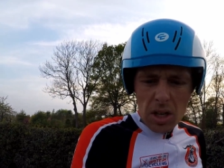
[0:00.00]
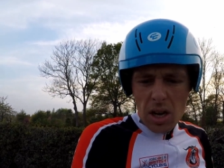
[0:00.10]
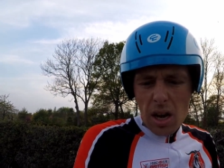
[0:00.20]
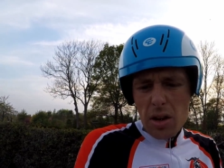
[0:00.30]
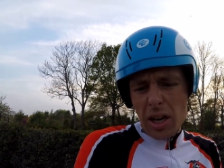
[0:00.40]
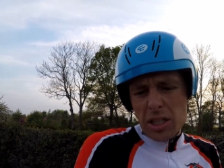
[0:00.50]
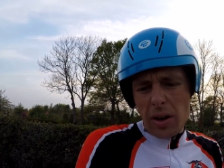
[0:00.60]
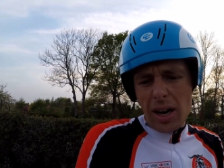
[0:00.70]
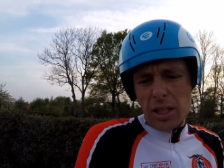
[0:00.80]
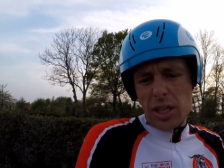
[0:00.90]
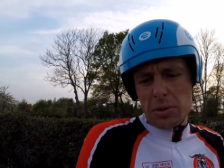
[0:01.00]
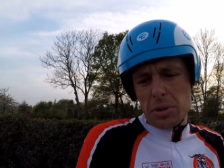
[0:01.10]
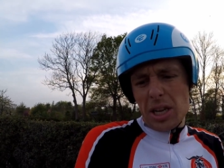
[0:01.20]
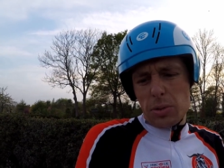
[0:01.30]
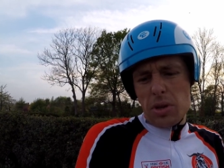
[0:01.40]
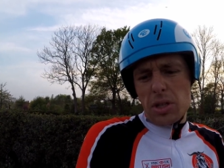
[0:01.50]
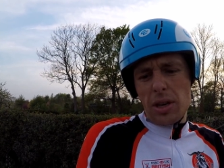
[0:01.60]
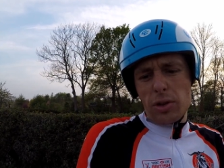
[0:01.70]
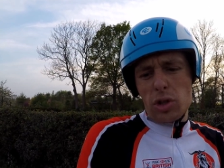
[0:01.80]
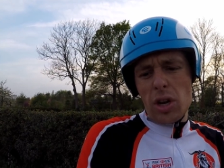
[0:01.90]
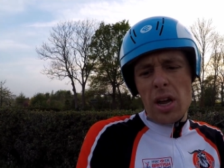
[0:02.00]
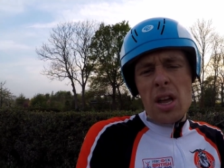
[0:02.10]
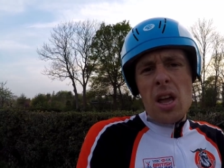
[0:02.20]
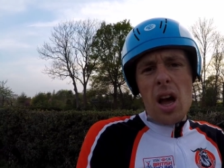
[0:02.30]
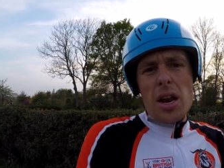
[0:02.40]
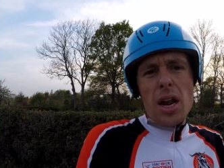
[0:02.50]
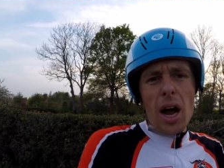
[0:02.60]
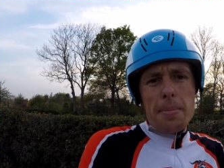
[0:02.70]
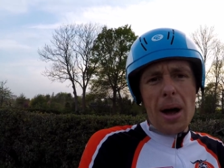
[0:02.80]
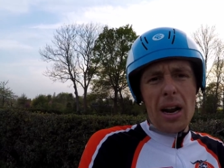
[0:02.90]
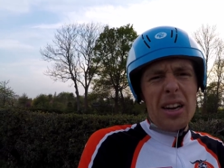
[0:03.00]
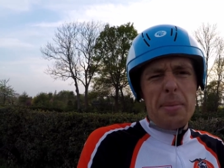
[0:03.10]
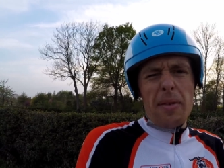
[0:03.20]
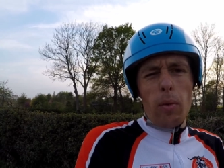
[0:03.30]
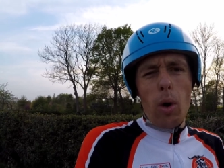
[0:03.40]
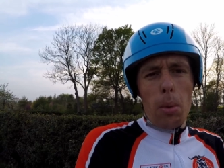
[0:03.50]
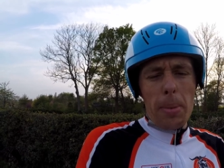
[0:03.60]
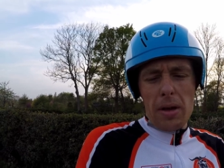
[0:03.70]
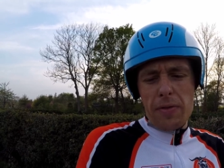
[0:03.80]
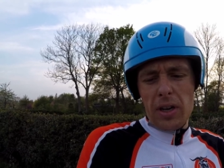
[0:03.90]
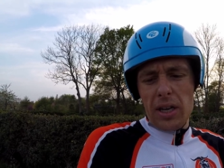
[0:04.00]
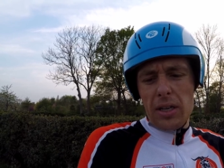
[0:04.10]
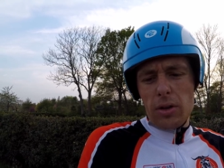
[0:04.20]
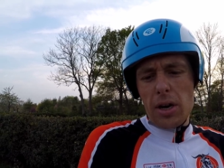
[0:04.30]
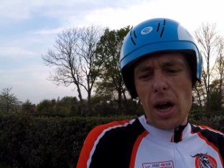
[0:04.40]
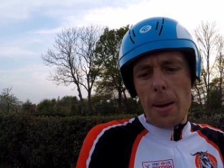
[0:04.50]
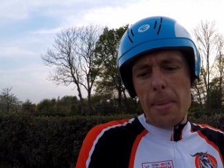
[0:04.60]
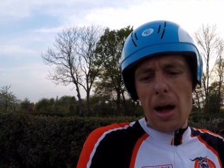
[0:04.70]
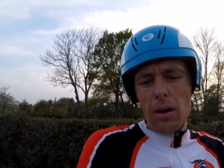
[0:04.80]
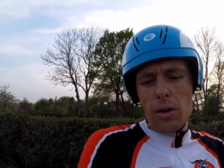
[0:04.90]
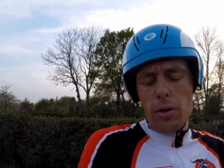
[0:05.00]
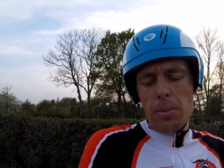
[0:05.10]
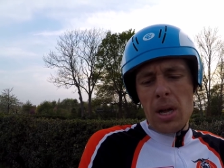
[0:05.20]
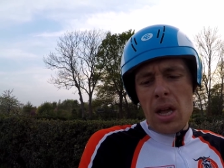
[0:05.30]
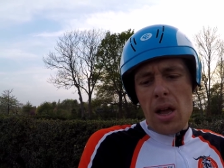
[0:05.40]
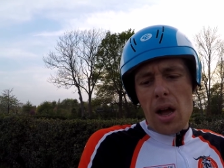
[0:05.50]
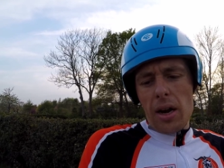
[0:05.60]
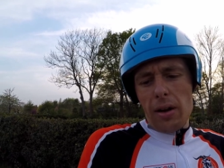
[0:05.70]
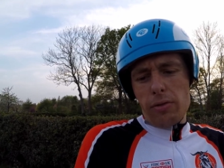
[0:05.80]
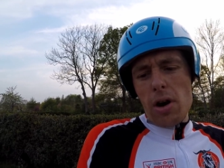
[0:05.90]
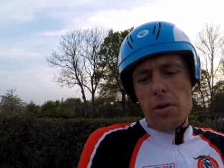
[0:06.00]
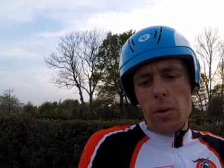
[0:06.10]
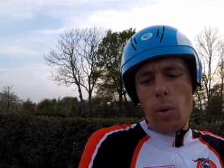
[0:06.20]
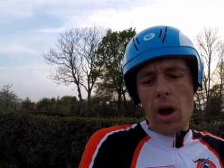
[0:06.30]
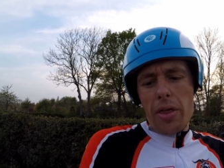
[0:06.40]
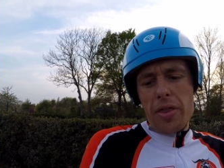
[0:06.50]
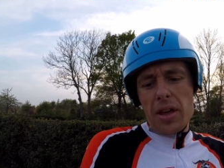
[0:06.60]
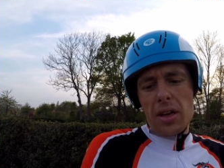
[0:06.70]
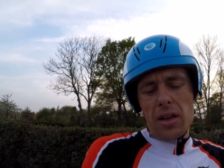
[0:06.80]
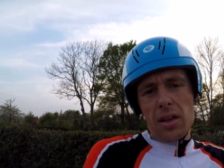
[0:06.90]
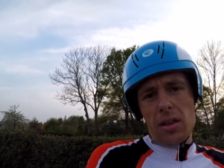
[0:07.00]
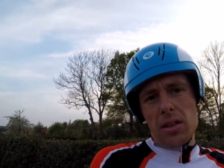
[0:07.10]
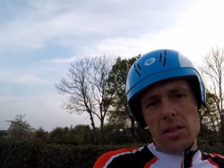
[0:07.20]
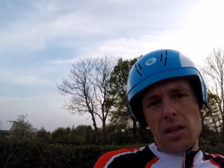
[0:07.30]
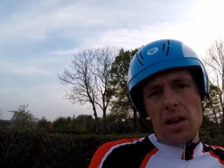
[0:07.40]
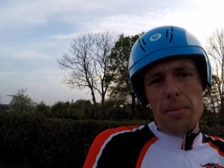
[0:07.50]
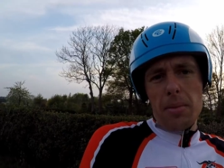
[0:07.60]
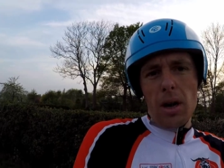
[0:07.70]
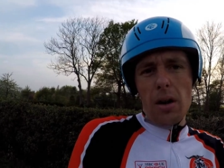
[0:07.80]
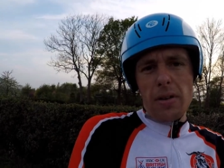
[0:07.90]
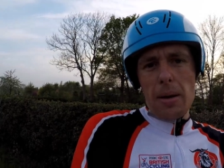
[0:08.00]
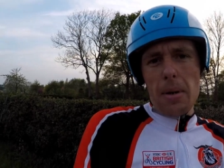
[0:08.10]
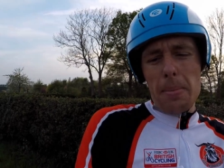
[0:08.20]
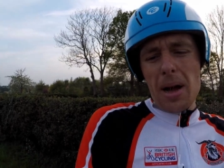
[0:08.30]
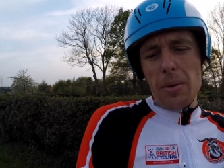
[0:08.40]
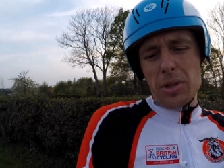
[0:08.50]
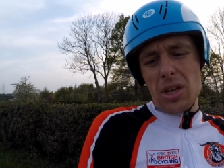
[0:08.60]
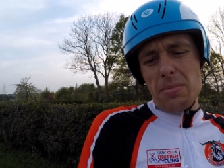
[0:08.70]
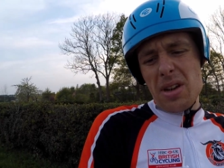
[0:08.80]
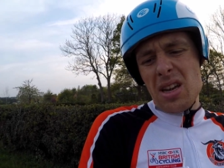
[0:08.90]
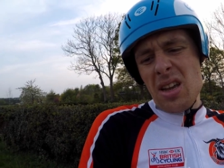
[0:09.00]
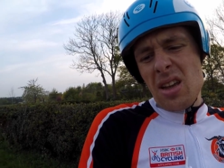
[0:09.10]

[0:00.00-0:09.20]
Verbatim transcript: Uh, you guys know I like to share some stats with you, so I've just done a, a nine mile, a little bit of a warm up, bit of fiddling, done a nine mile loop, and I've rode at what I think um, half Ironman power is going to be